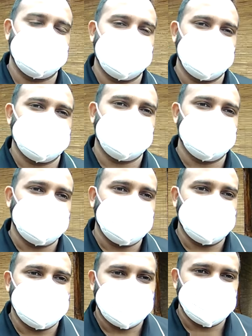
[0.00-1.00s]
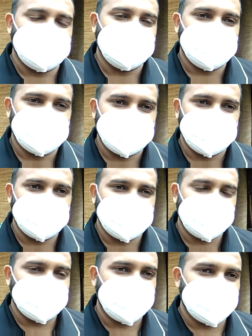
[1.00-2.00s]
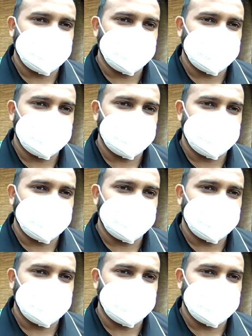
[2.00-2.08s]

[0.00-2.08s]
And you have a football